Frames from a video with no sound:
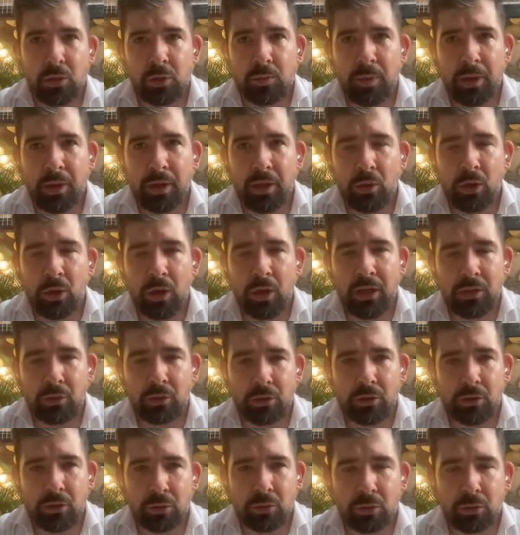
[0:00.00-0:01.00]
to speculate
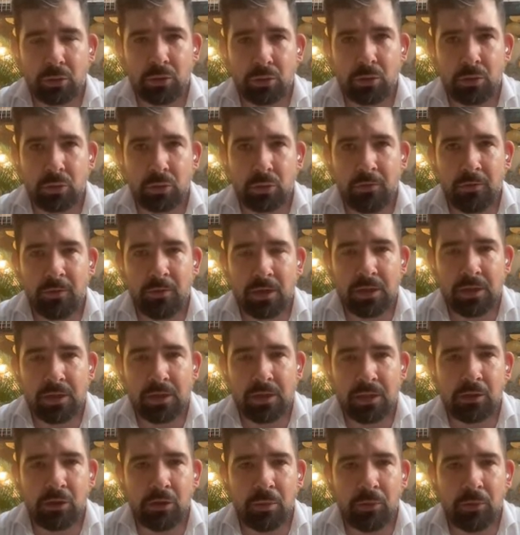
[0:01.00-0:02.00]
or to invest
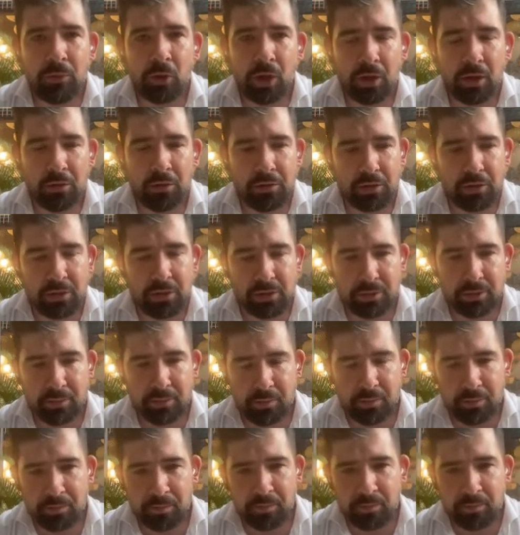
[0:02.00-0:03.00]
in cryptocurrencies
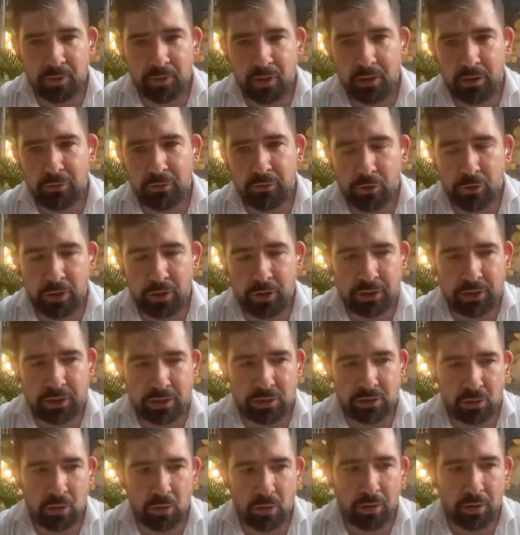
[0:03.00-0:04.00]
and forex
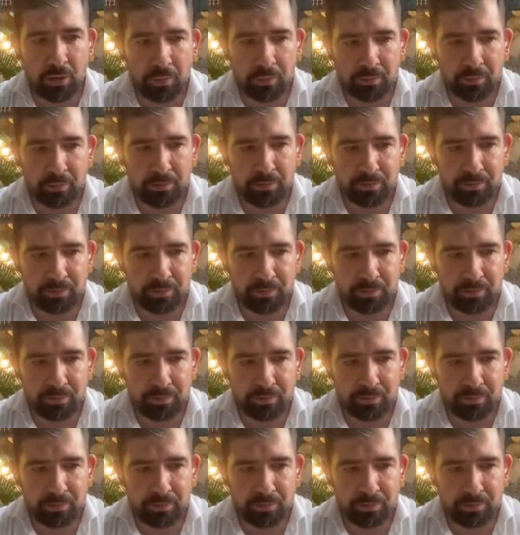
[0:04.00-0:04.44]
and so on.